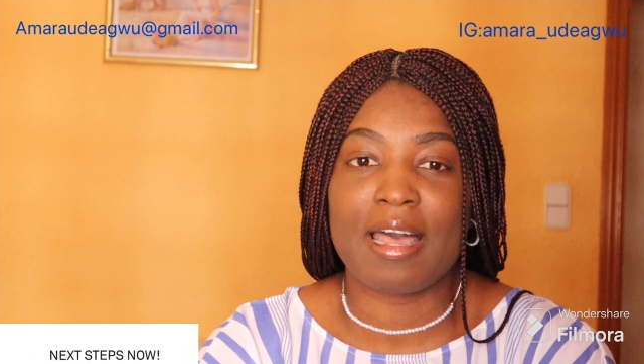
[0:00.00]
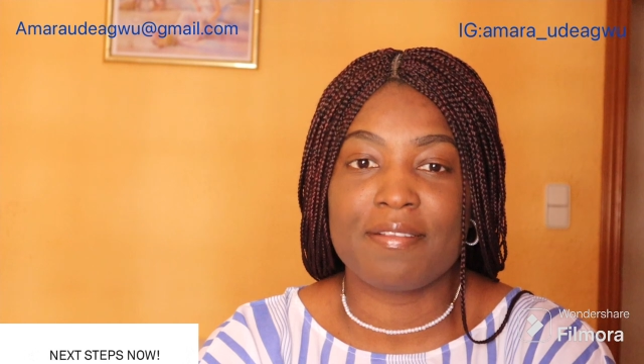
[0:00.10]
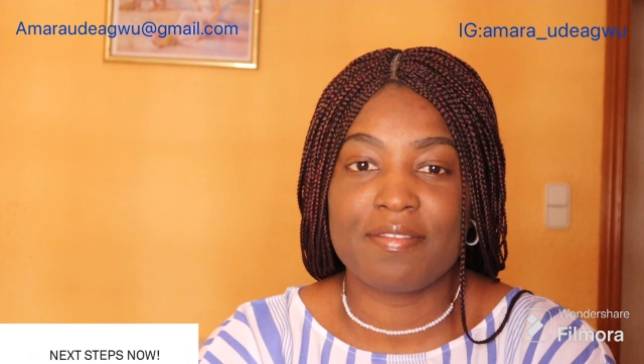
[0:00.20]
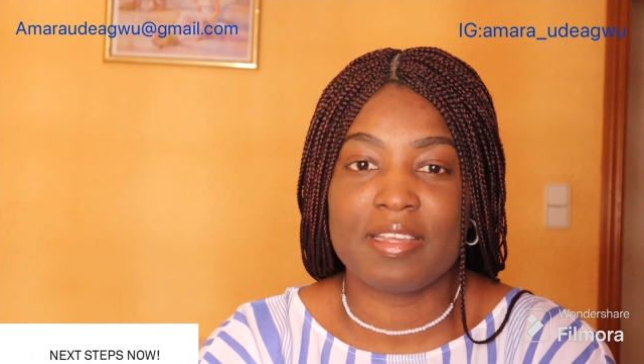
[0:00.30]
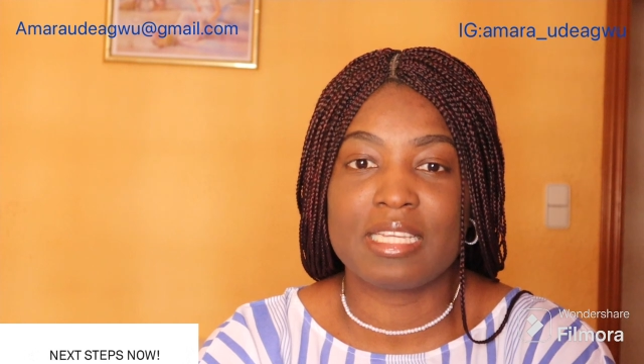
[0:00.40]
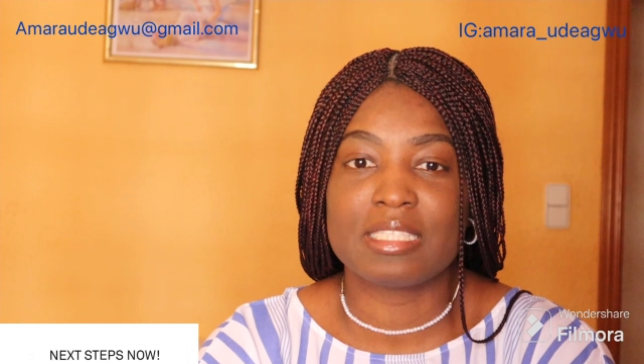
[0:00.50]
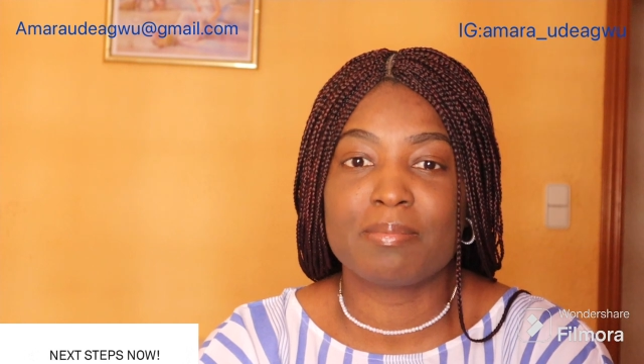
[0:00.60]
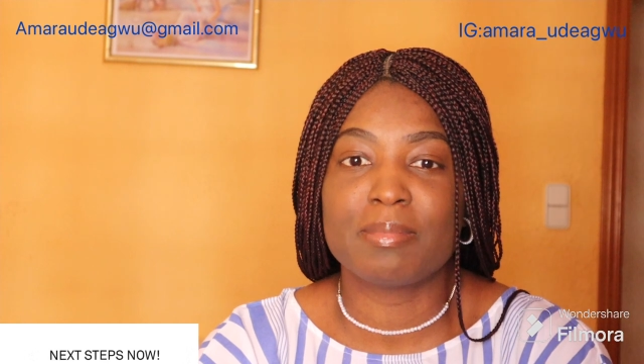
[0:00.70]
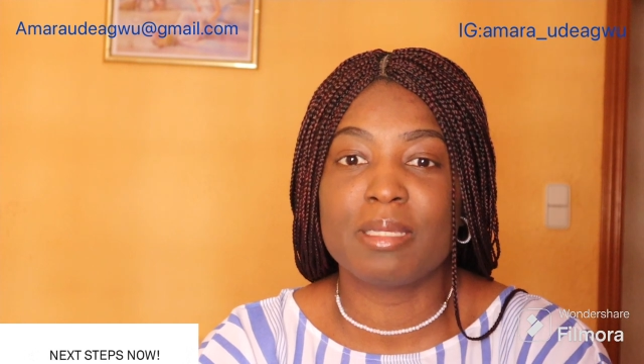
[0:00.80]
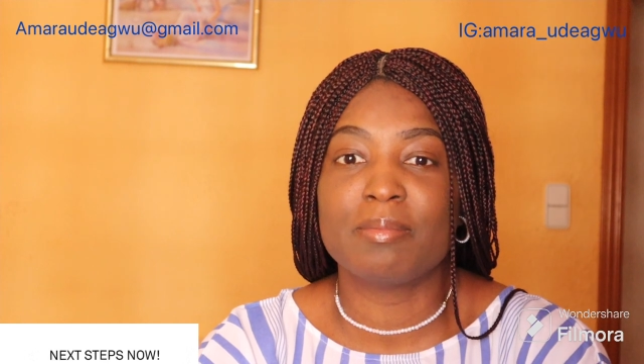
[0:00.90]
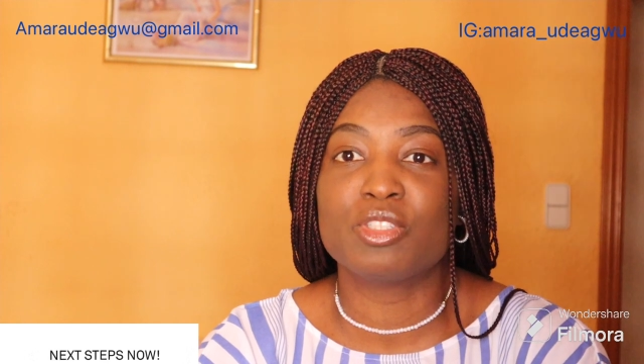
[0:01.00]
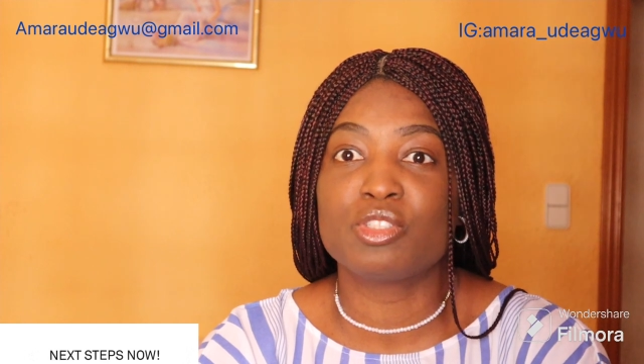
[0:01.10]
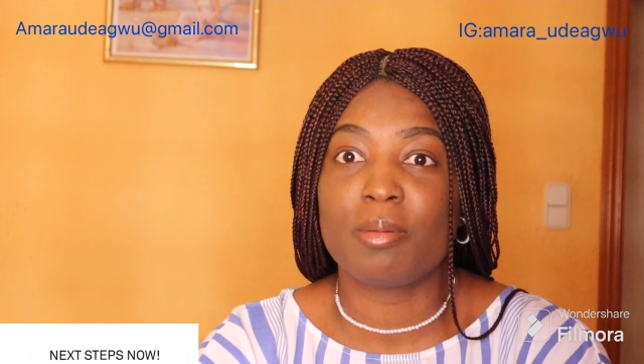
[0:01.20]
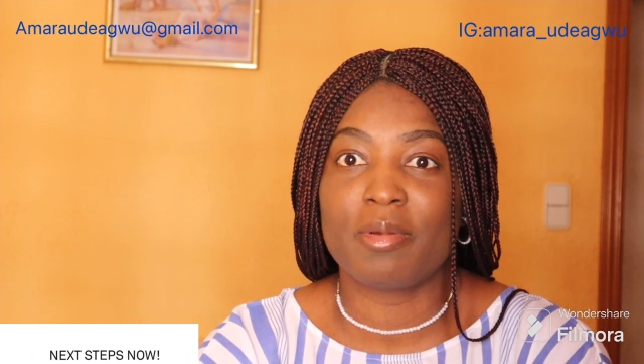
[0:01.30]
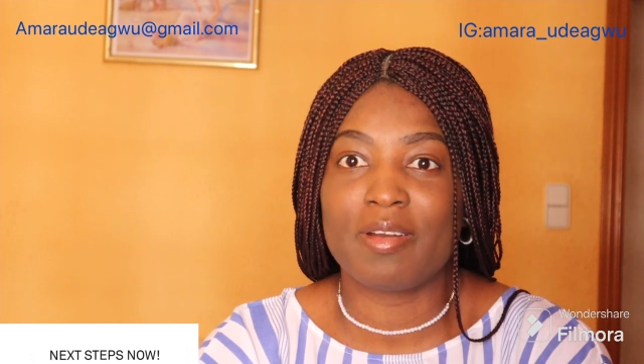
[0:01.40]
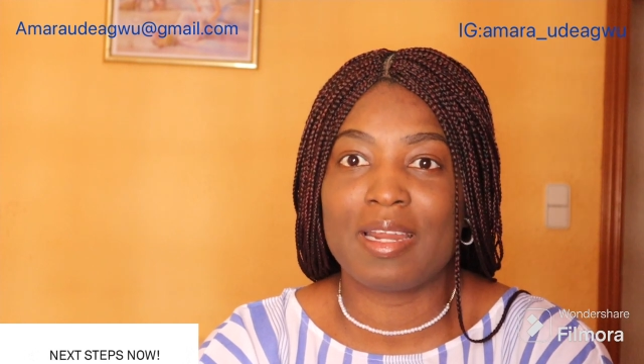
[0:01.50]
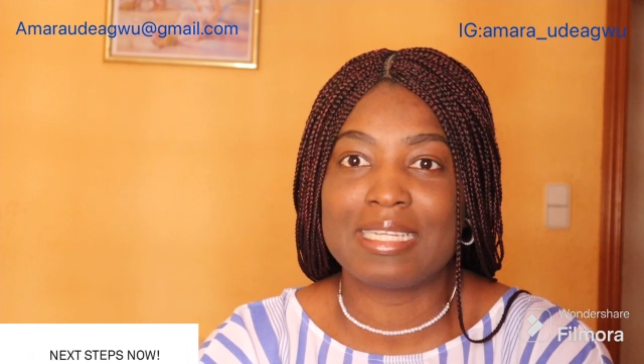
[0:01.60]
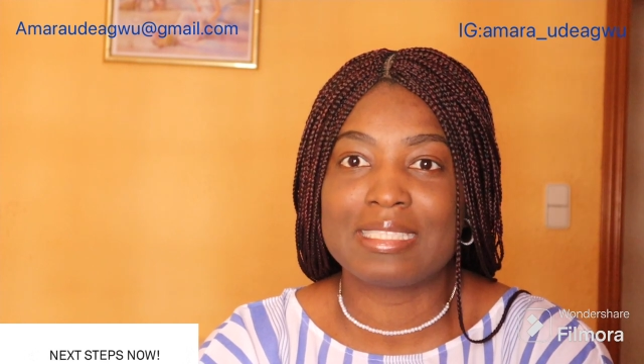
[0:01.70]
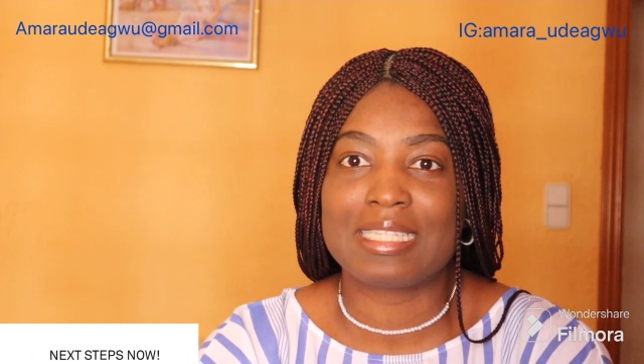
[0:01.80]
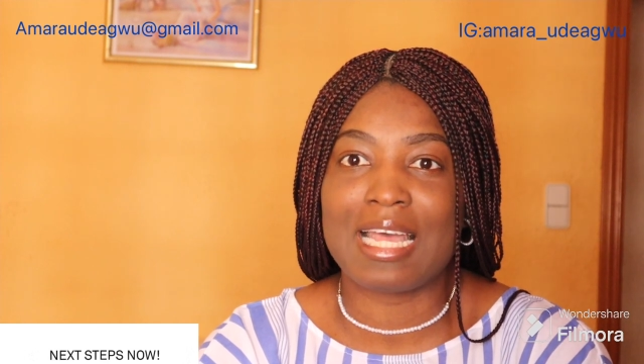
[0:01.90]
Affairs may be
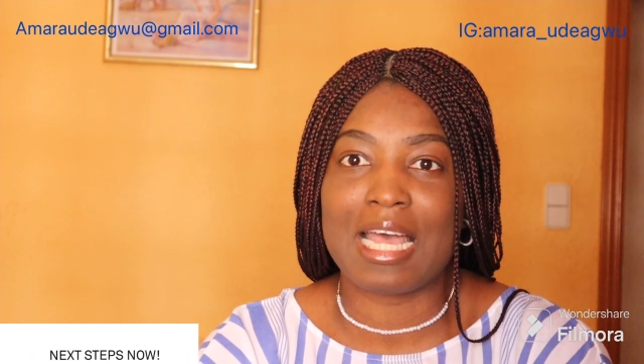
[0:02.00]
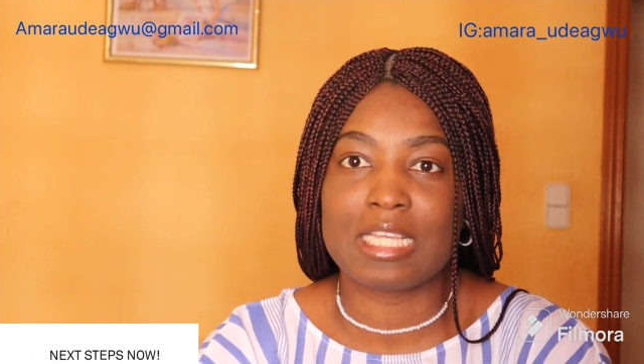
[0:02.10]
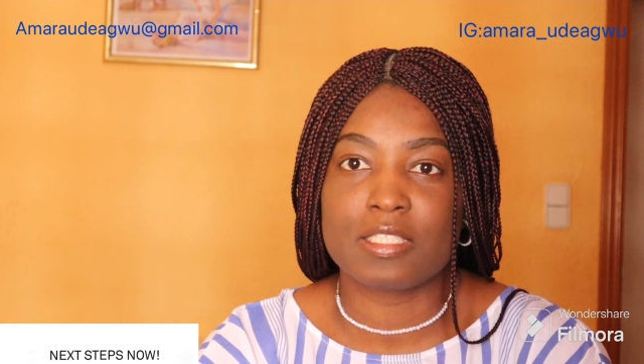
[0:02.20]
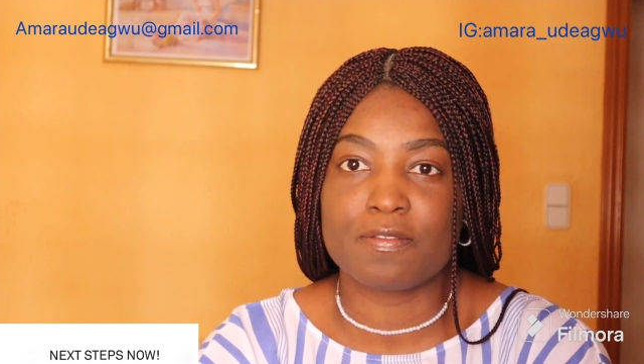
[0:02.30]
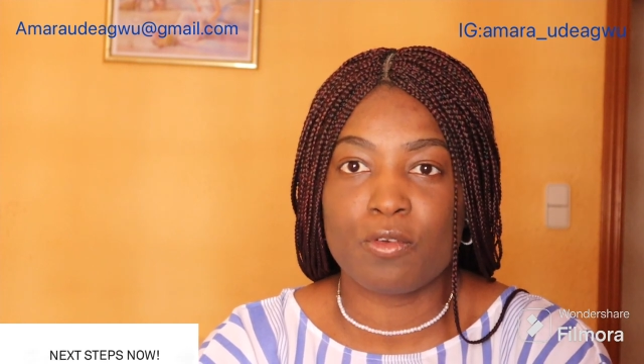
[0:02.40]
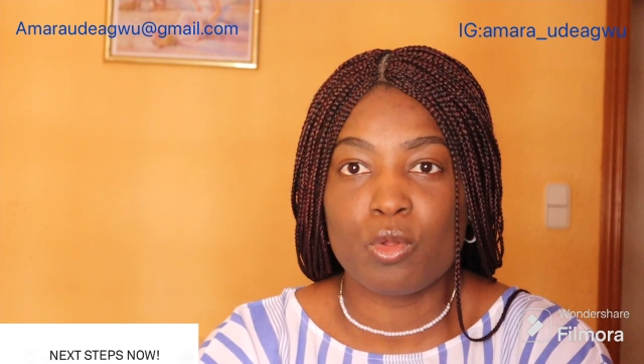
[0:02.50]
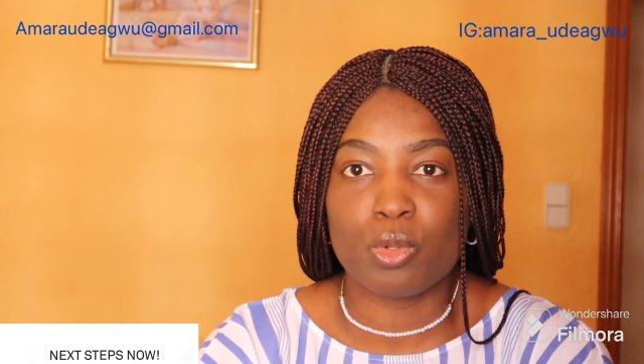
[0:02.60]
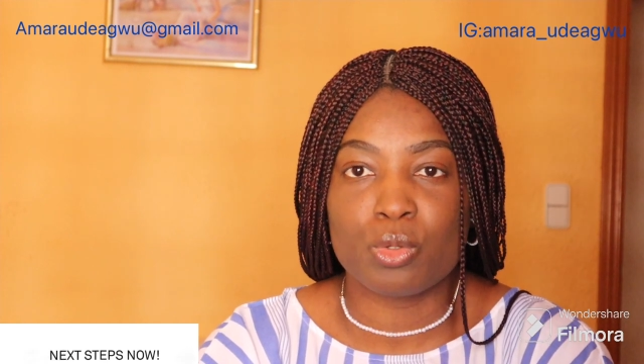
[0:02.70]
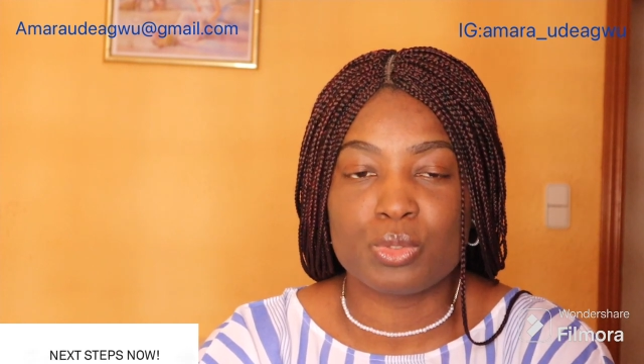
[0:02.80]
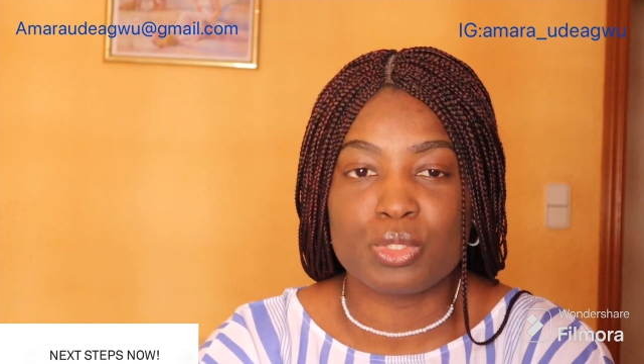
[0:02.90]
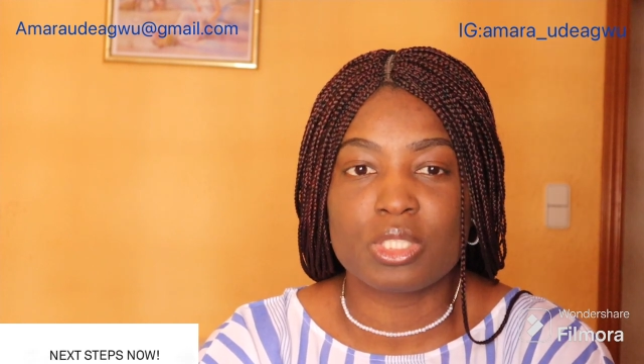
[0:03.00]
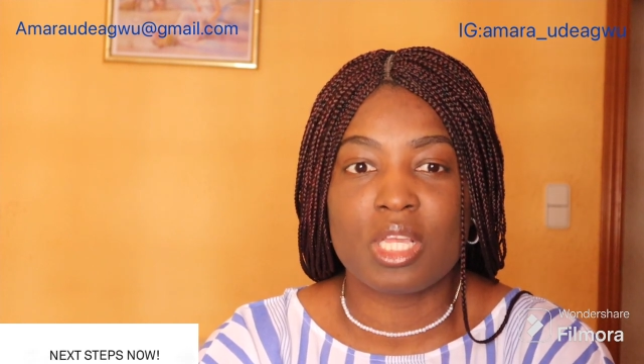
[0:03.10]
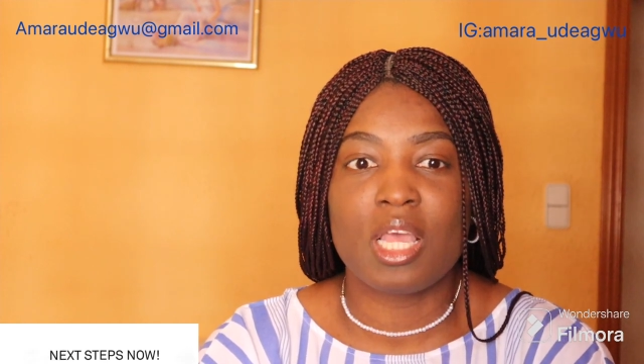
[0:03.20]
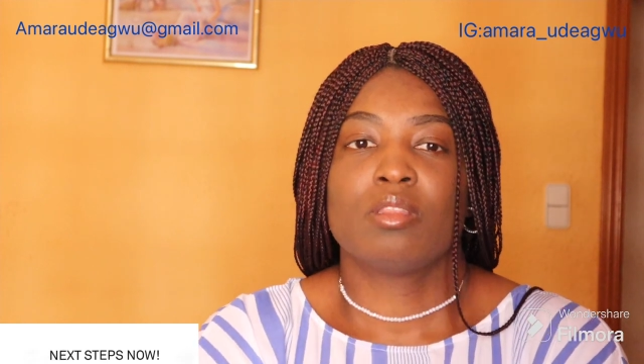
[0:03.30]
summarized as follows.